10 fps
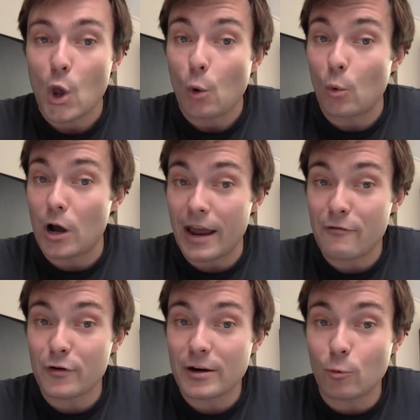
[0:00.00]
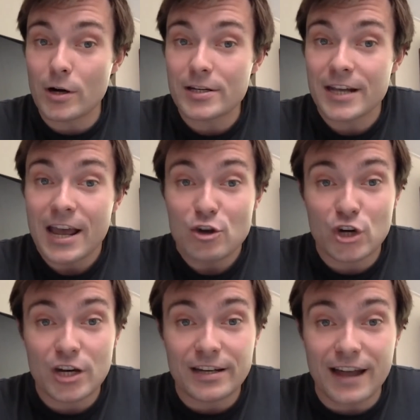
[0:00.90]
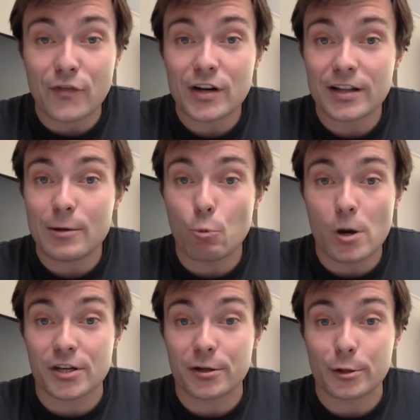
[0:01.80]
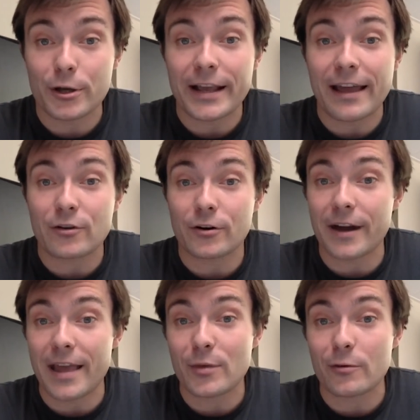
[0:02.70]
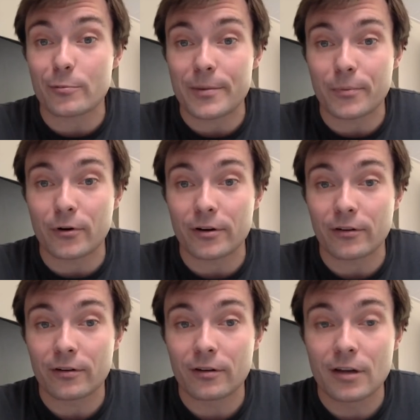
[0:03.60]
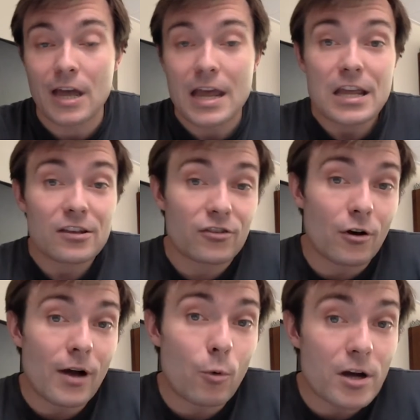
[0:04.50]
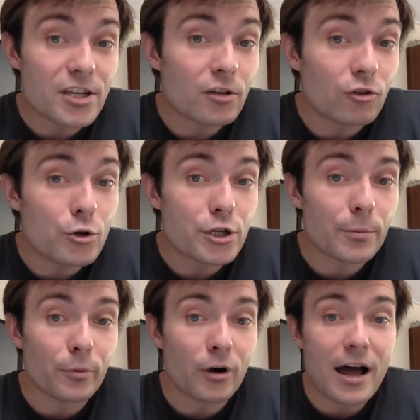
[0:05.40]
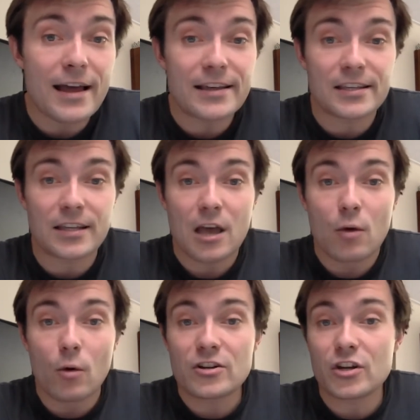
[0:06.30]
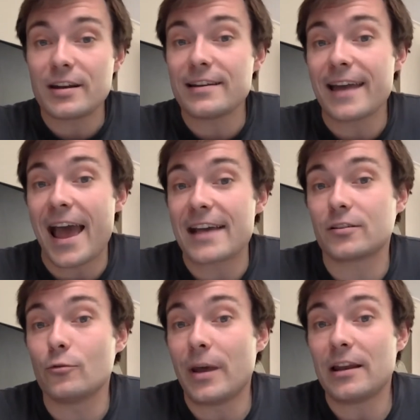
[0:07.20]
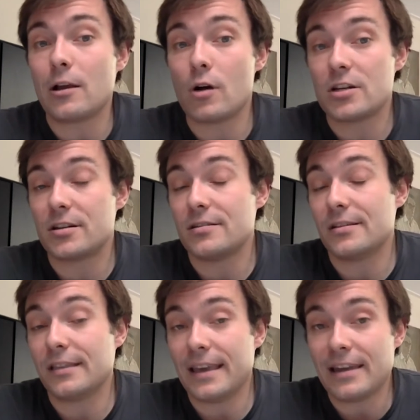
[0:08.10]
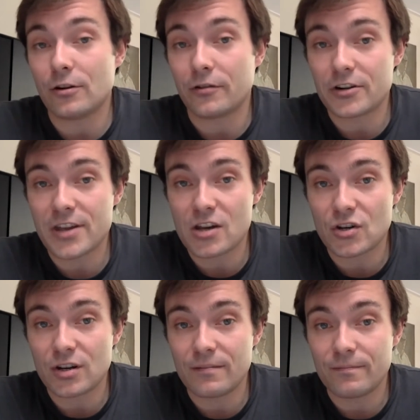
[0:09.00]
Whatever it was, she definitely wasn't looking at her AEM-Cube report. So I wasn't too surprised when she didn't ask too many questions at the end of her session.